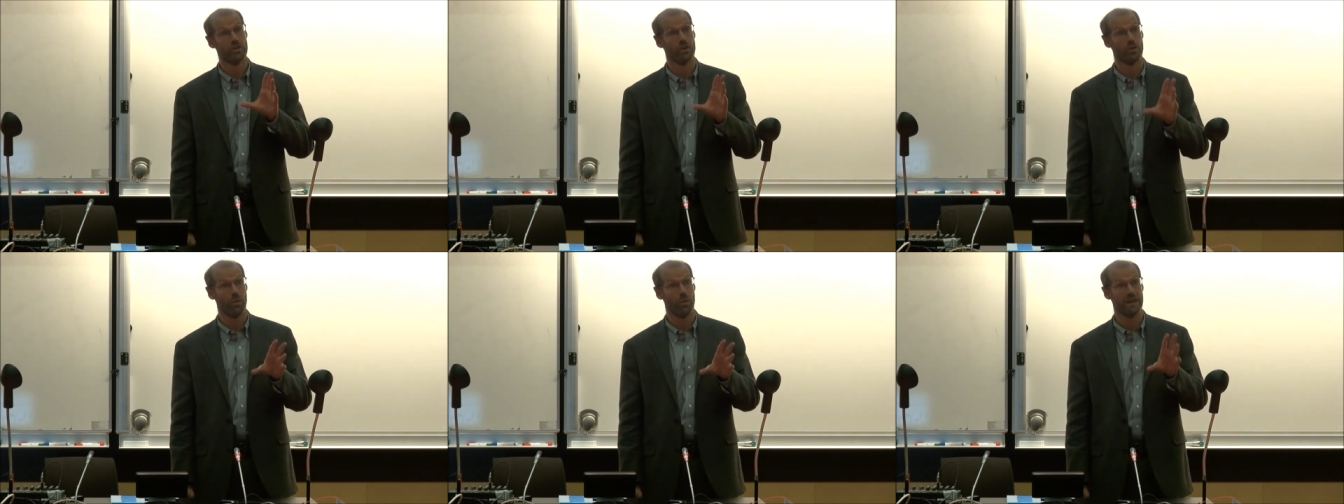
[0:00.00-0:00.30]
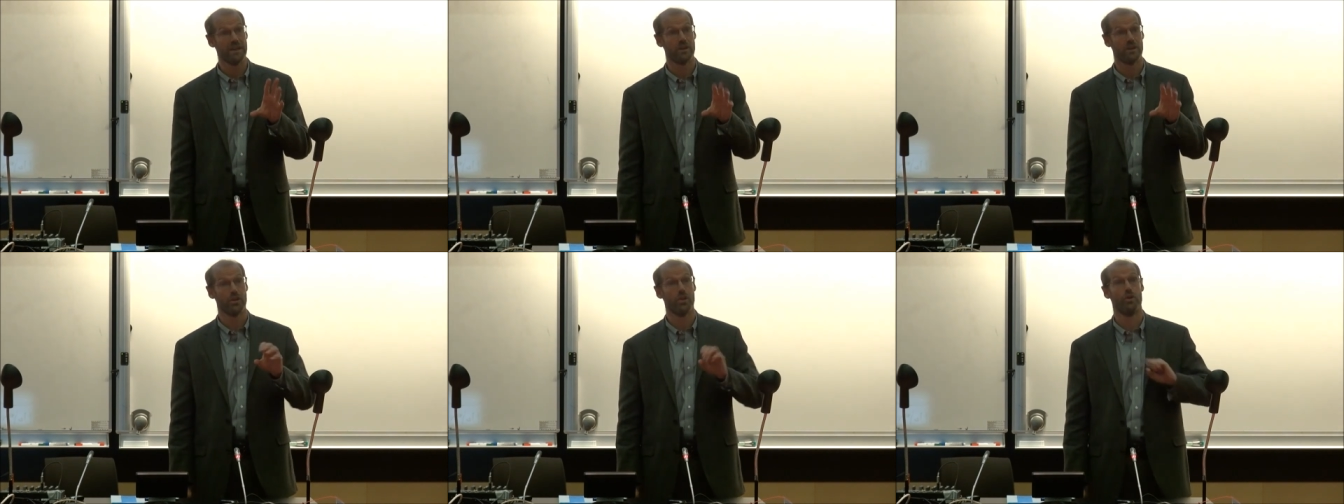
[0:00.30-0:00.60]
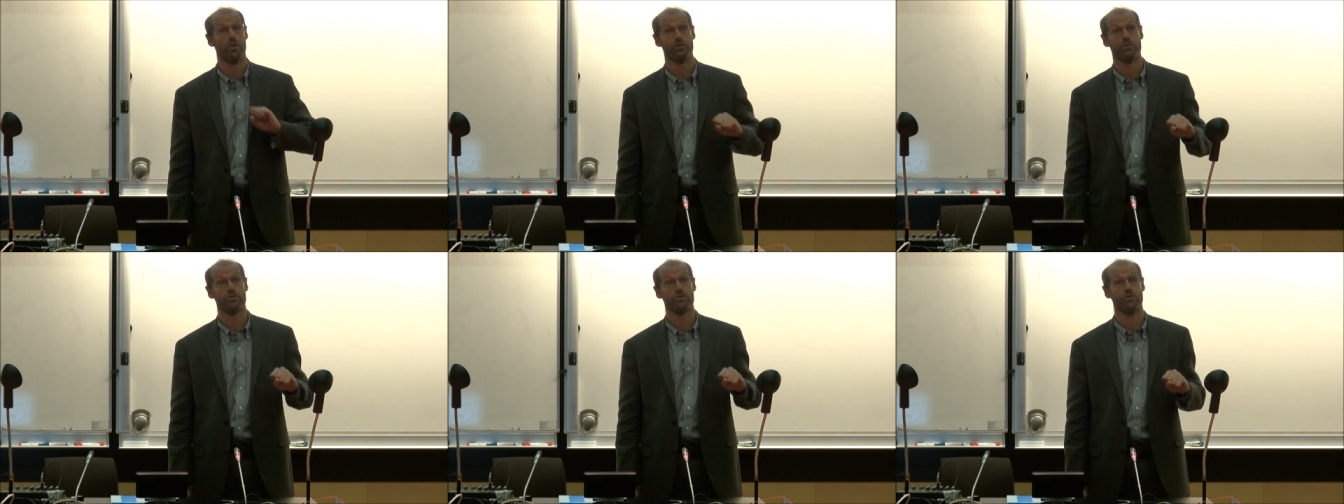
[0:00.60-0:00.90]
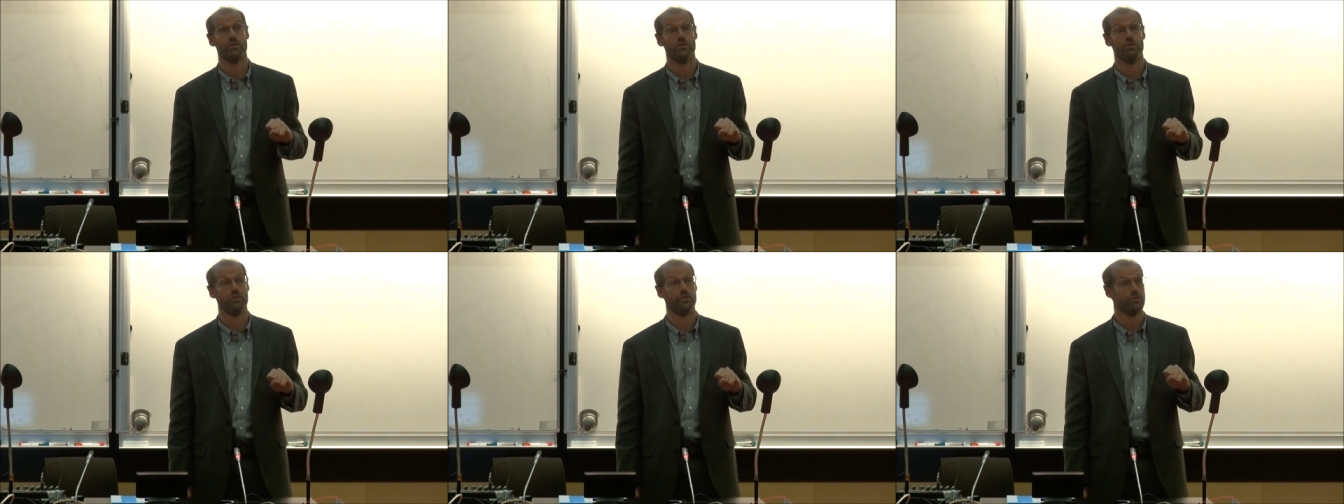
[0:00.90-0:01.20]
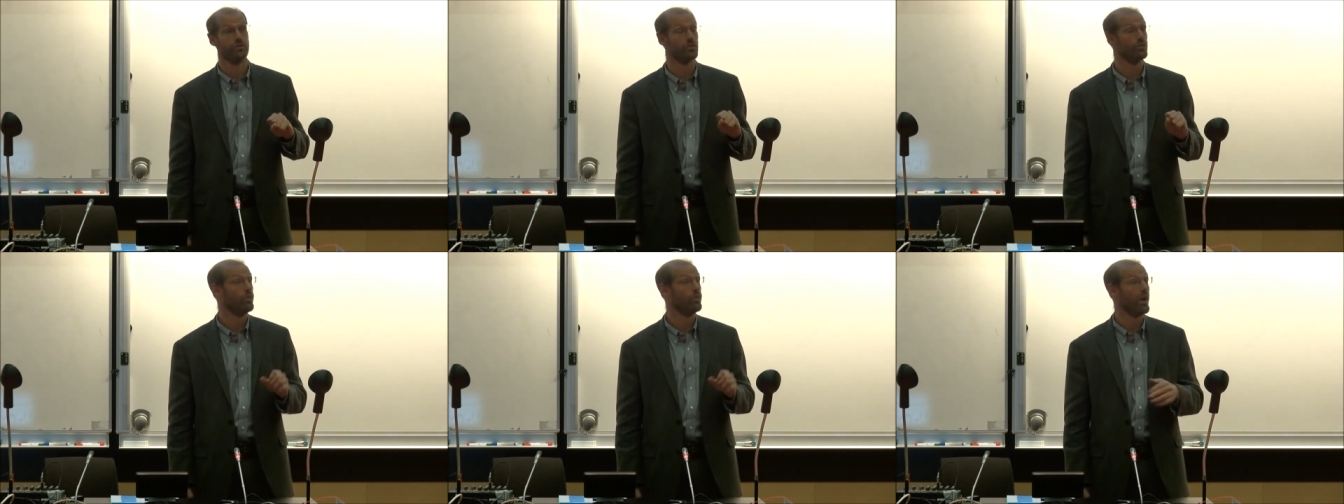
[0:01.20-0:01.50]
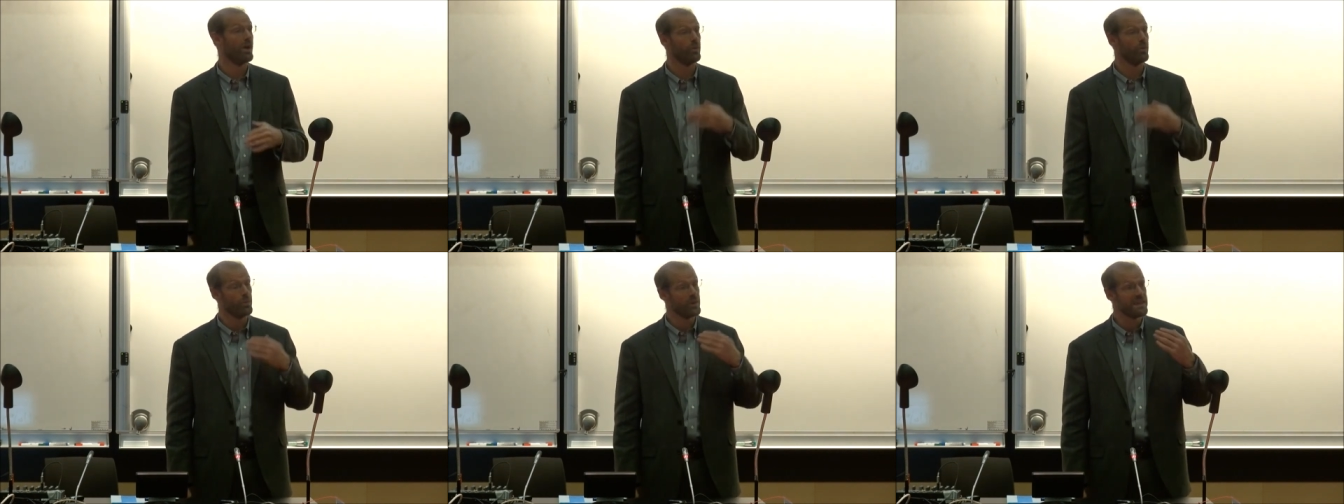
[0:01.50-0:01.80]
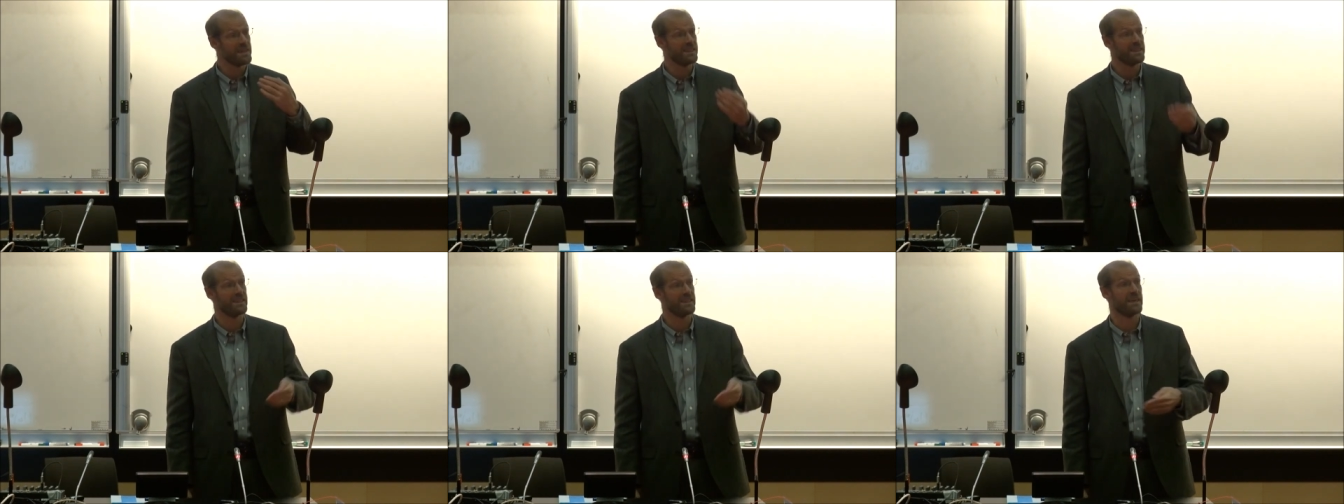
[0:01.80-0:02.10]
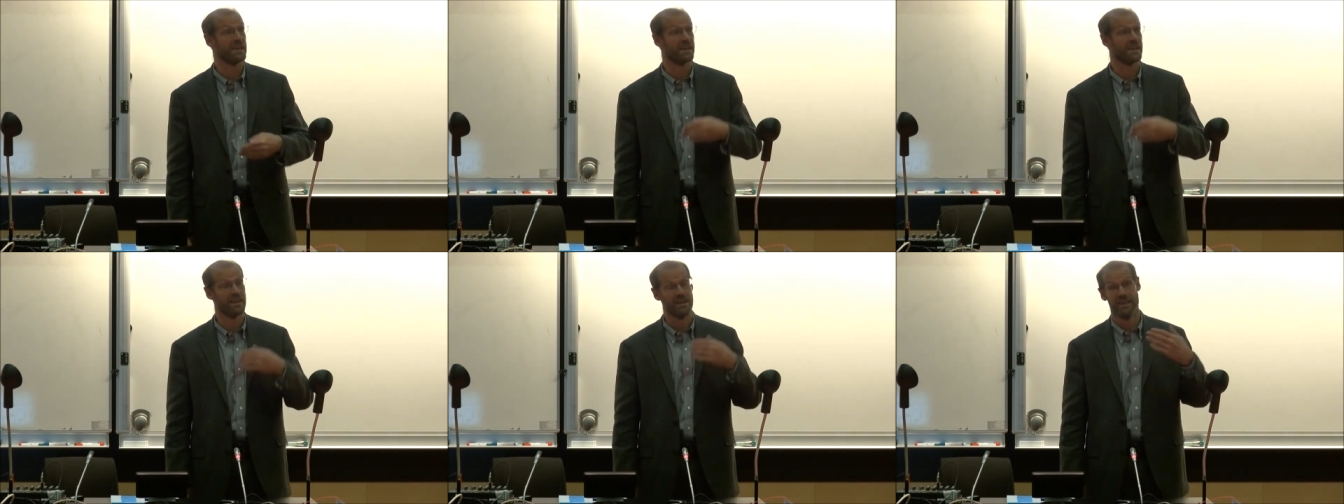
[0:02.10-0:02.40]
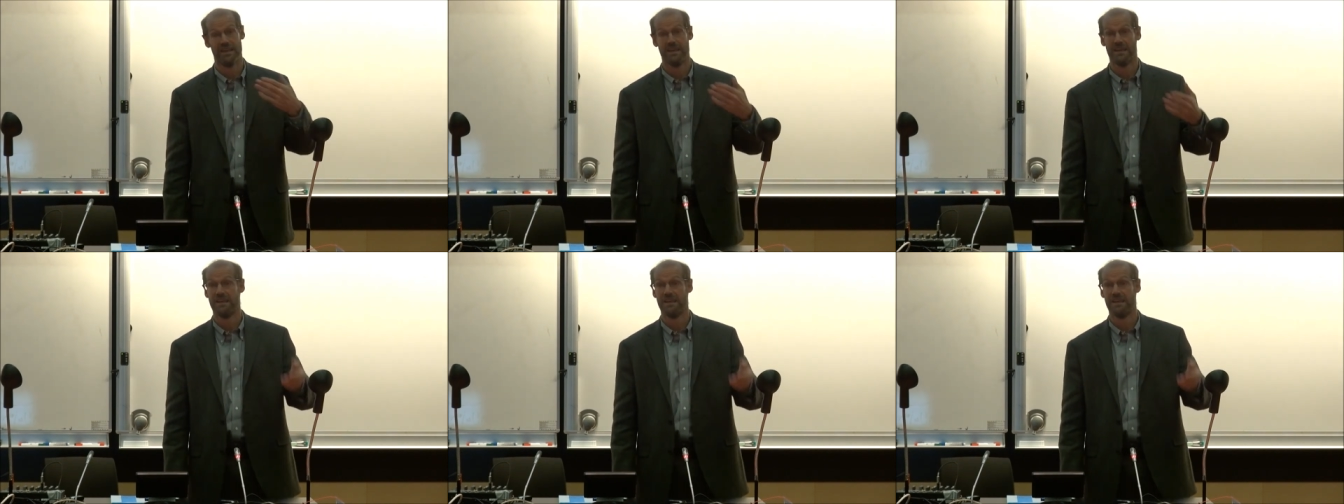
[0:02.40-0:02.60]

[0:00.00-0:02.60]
quite close to what we think